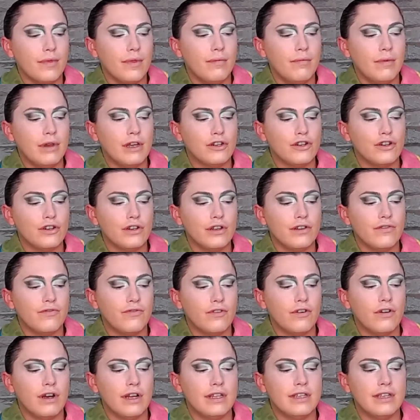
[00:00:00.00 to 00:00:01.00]
Make sure you've
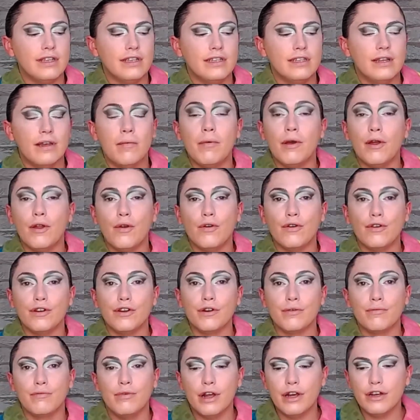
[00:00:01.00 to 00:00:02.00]
got a decent amount on your
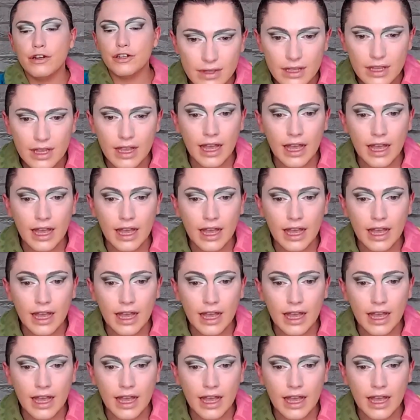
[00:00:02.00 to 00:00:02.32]
brush.